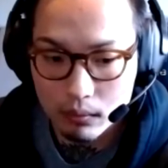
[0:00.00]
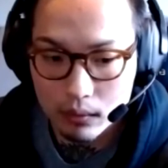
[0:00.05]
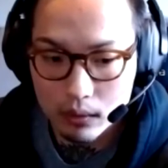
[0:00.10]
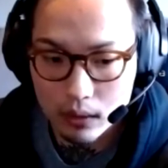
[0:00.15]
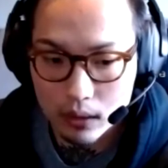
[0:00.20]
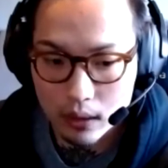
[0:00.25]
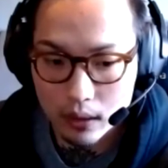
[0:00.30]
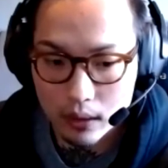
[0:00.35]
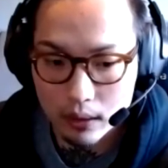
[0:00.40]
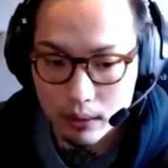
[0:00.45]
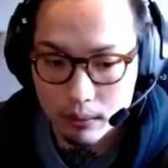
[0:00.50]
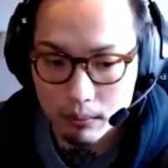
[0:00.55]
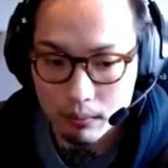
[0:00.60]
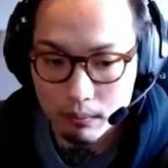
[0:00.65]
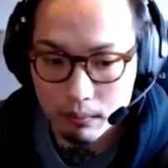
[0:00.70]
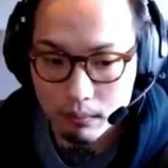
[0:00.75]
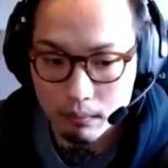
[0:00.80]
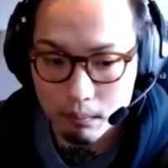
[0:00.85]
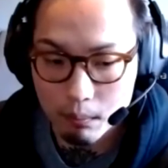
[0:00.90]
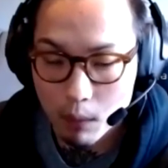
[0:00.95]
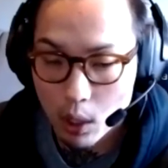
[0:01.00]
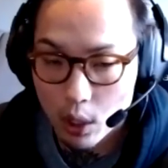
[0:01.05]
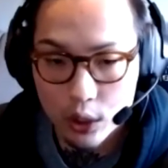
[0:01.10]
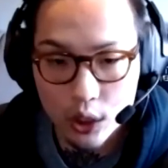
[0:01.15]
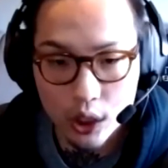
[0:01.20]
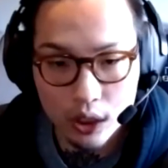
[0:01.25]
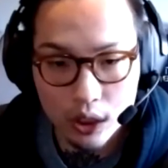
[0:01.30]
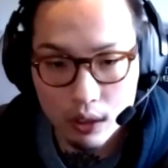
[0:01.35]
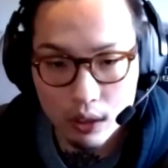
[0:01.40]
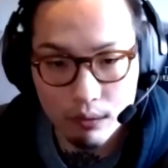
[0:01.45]
um,
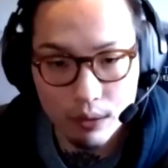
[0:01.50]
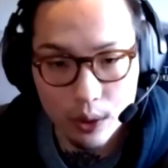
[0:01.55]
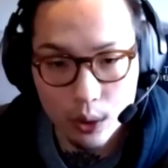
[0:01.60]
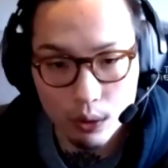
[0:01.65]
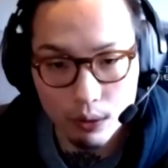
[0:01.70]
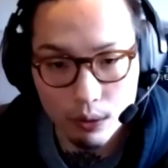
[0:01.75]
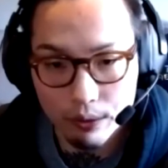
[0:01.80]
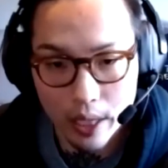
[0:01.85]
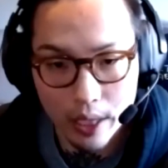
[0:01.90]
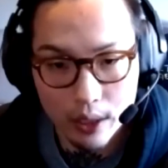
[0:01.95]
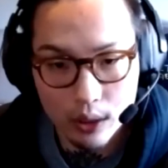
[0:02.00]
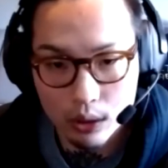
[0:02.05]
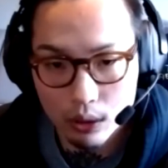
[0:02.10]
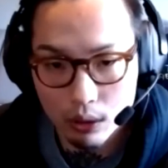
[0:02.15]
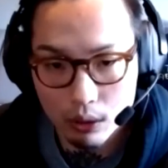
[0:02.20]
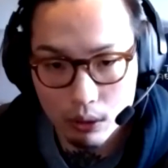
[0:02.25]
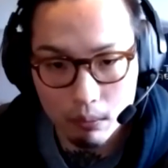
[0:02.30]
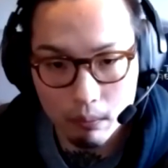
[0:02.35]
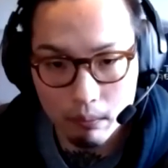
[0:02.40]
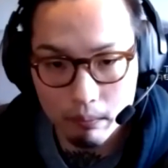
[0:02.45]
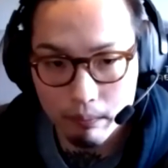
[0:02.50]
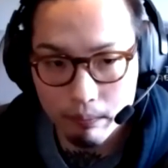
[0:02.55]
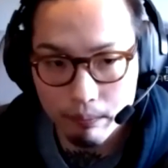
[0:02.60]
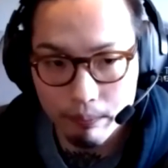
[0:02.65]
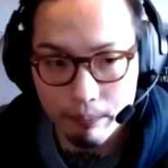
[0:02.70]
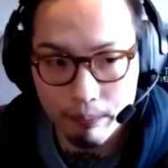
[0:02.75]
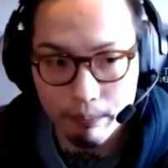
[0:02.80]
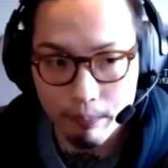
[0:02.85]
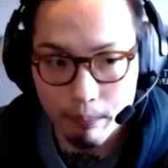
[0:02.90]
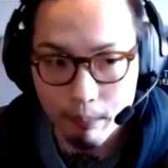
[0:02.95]
margins in visual effects are
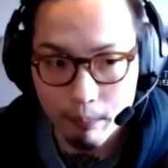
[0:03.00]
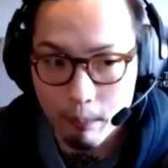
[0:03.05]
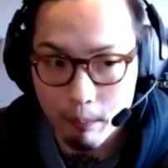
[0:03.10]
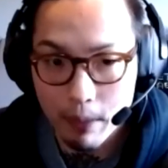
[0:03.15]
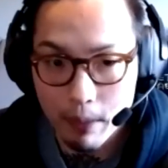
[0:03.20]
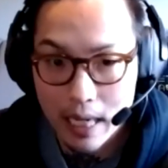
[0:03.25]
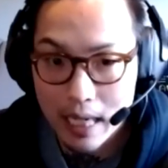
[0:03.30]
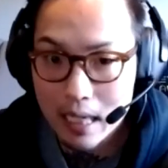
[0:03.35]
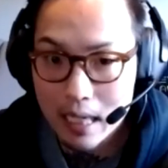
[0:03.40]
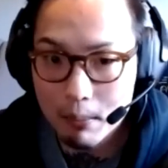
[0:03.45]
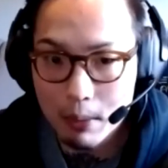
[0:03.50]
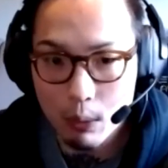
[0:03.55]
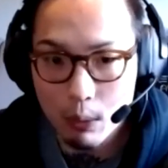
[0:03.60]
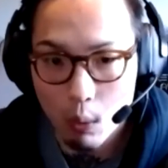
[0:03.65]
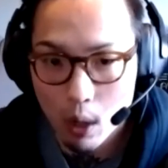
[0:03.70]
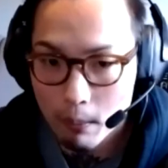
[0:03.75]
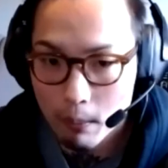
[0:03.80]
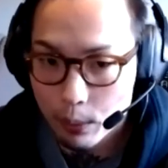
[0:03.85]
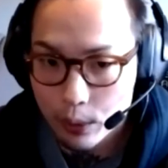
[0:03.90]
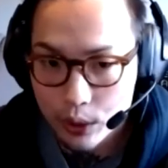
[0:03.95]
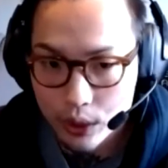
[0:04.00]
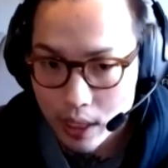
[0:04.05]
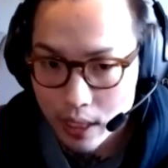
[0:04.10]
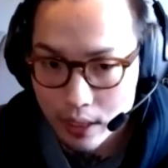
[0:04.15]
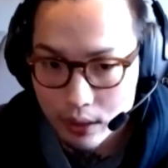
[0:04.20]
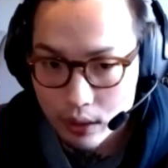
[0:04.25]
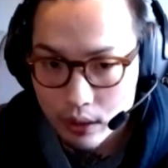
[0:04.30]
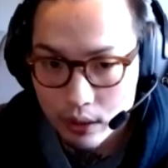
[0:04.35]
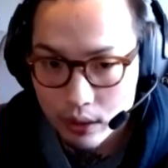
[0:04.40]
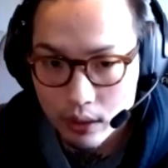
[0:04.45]
maybe one percent,
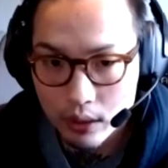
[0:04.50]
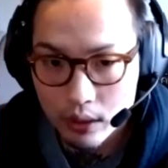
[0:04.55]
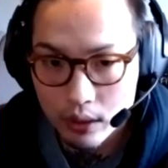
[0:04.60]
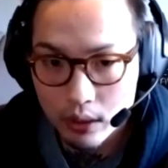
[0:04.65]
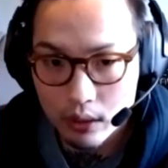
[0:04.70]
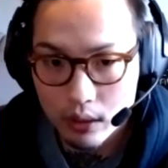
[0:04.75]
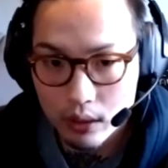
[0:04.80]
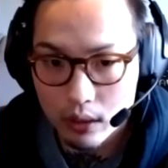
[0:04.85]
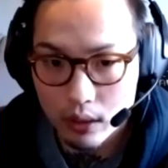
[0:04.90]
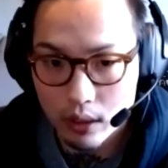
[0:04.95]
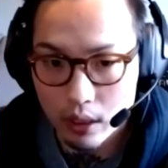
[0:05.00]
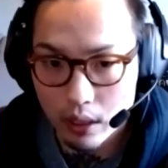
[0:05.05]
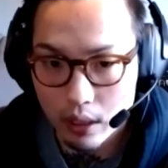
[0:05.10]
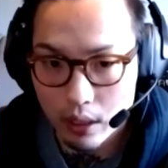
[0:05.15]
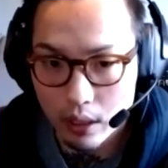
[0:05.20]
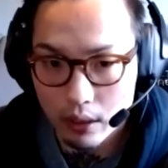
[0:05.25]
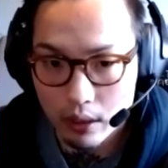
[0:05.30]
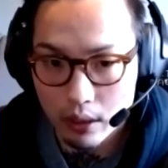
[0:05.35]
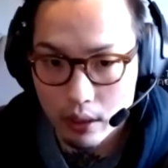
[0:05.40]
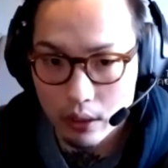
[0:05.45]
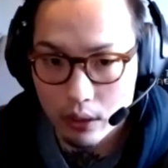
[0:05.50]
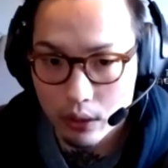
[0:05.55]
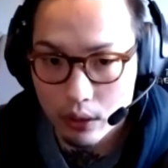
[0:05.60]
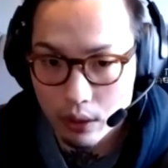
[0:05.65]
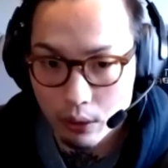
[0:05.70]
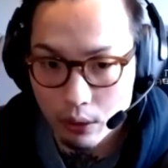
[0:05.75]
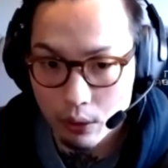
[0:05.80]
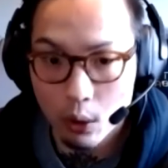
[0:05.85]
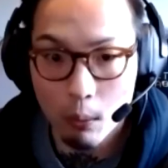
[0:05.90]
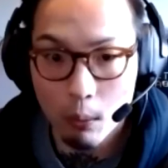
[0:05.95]
eh,
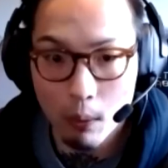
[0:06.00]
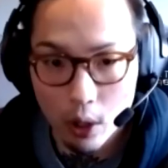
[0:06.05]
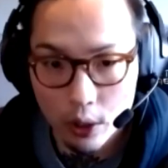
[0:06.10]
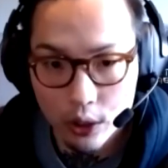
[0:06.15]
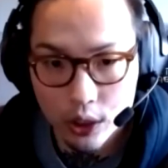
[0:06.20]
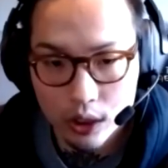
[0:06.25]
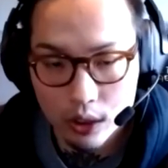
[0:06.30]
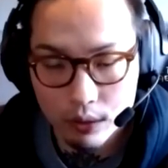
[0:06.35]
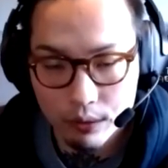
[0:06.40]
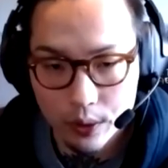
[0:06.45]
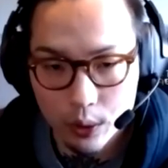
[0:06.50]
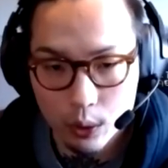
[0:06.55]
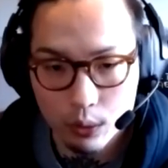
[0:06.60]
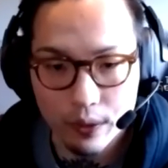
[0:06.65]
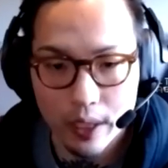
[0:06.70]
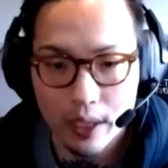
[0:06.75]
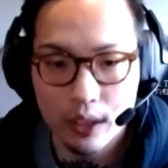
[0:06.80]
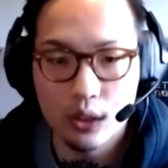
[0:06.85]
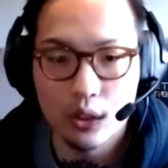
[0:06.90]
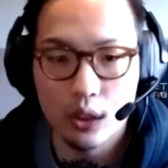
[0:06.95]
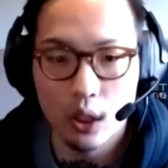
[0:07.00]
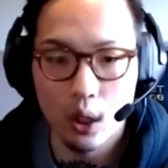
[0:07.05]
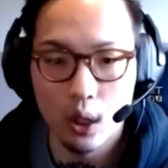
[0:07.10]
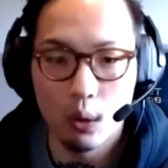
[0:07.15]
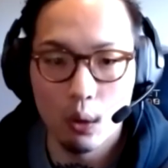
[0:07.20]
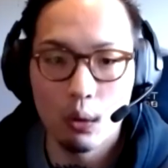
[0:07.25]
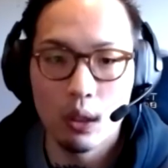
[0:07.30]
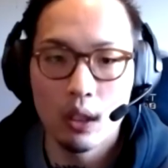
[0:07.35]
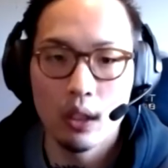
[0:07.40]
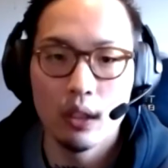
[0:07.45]
there are no margins in visual effects.
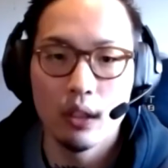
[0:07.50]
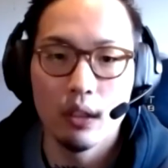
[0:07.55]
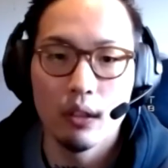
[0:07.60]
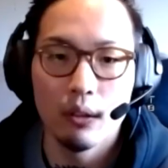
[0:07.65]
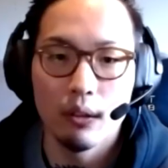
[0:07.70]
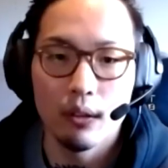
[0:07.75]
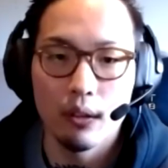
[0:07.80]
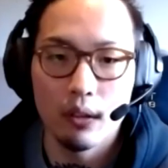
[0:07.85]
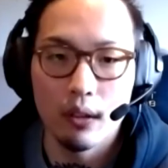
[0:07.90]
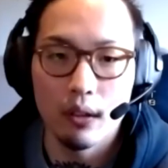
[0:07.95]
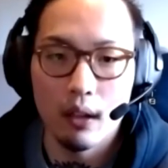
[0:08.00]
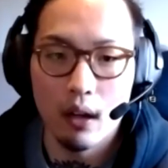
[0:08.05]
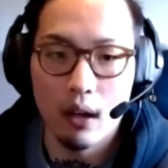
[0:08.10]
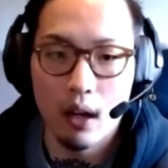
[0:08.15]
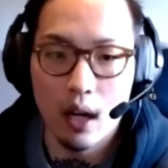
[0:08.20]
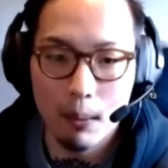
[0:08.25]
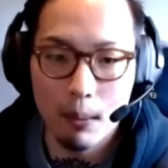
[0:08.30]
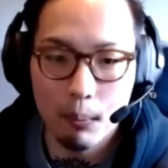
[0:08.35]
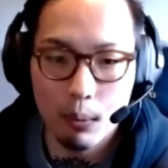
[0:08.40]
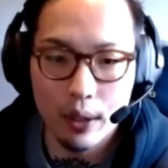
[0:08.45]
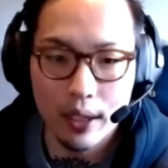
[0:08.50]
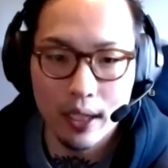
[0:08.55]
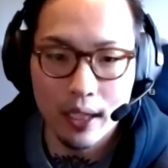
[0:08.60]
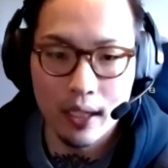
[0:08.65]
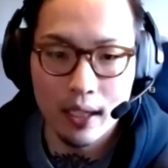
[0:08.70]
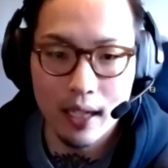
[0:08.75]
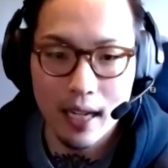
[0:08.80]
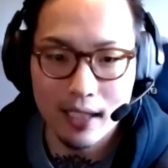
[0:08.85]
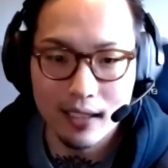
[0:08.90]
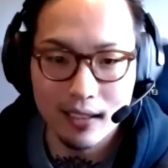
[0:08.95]
So
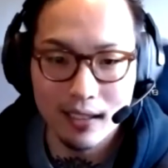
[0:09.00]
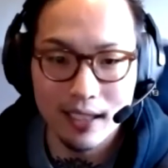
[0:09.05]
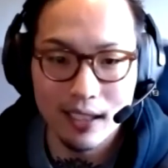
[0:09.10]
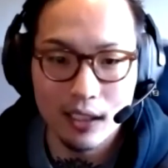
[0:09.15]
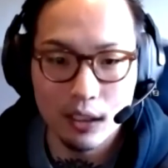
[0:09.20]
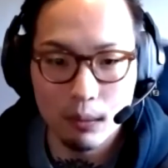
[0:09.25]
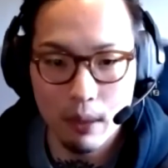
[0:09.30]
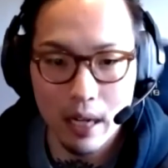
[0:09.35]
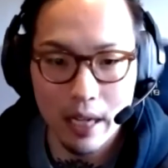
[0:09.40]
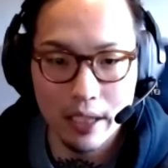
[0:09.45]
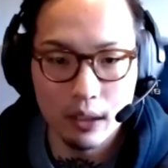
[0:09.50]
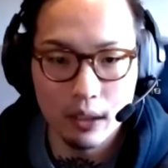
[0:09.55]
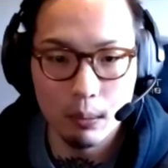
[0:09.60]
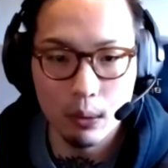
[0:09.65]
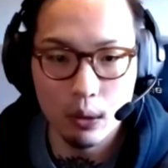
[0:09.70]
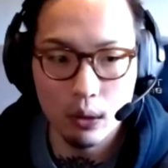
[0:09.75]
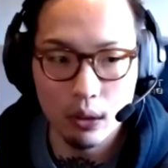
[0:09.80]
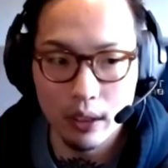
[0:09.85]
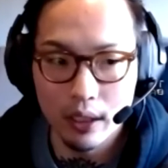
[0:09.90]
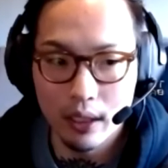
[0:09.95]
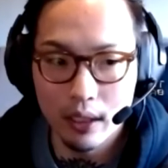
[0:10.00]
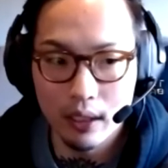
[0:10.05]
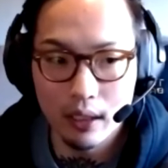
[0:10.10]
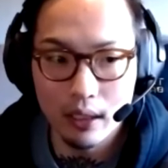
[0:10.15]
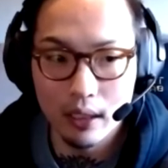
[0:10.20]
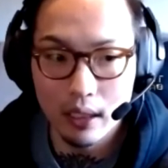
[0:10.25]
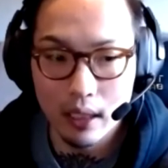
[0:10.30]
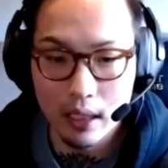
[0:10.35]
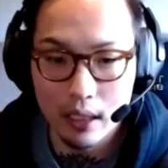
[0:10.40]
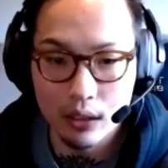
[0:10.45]
operating as lean as possible
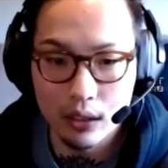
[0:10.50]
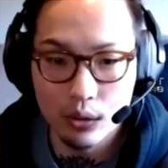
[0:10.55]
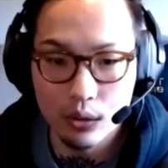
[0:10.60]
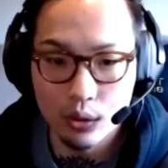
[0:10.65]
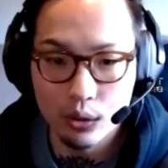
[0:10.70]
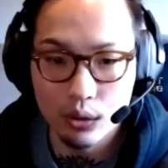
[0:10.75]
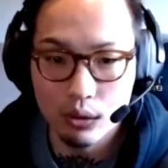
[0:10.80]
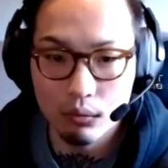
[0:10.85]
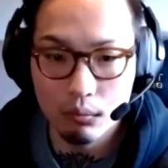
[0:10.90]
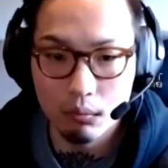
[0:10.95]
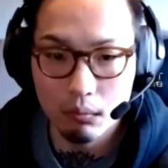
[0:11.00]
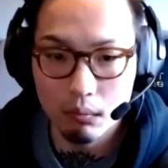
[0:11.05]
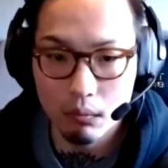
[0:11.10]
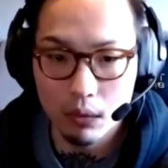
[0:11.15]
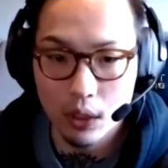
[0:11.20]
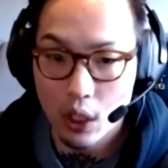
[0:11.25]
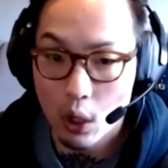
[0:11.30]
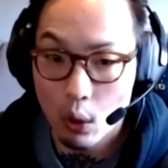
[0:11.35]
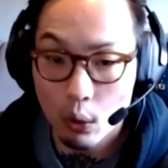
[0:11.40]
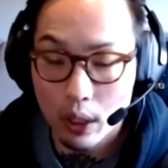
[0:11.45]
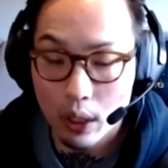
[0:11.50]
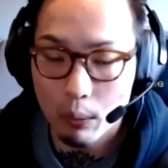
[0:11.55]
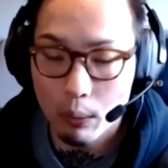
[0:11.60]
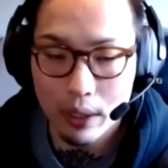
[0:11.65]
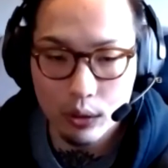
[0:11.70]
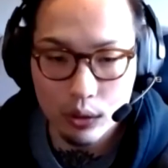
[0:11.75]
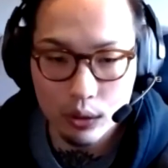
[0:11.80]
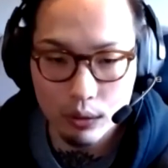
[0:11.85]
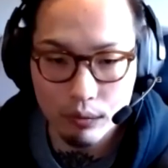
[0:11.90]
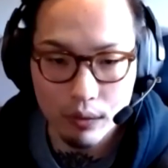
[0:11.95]
is the only way
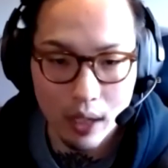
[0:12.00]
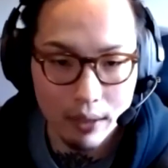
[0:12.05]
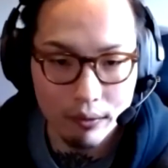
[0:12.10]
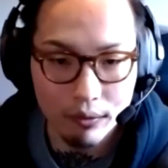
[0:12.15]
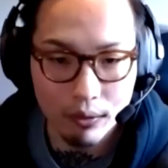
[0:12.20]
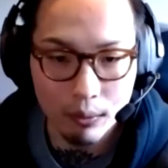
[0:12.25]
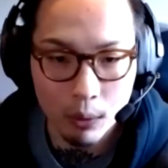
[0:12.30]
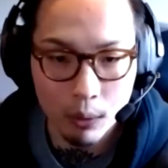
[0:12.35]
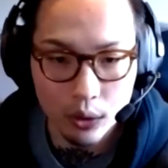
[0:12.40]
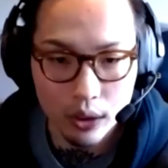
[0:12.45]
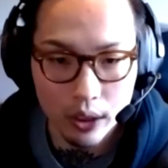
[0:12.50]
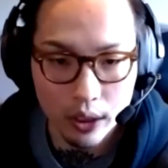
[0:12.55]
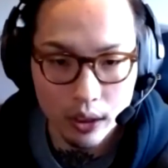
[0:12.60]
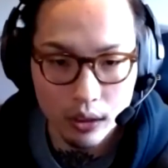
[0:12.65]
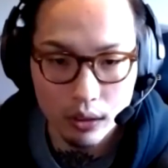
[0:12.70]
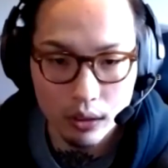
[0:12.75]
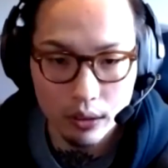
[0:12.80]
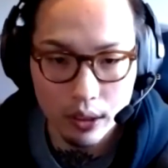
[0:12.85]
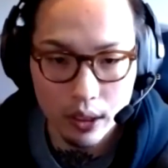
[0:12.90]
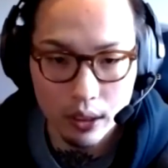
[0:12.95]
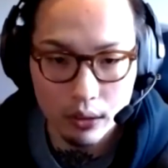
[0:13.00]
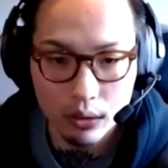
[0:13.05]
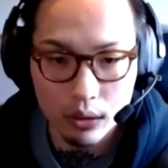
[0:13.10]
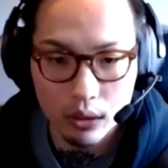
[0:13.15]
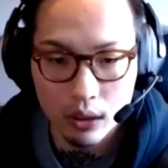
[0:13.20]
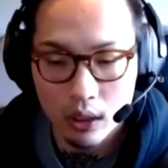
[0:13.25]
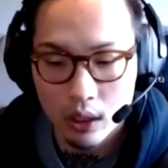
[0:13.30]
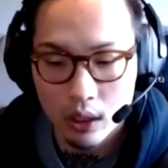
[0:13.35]
to survive for most of these studios.